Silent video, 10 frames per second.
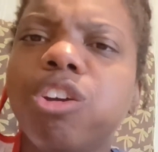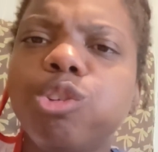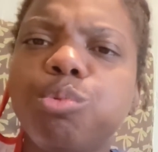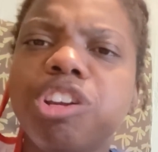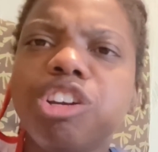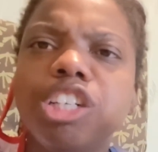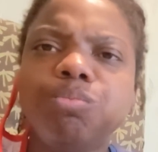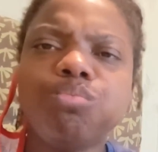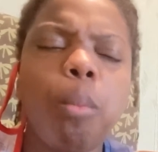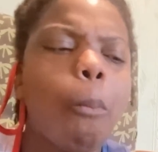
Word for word: It was pretty good.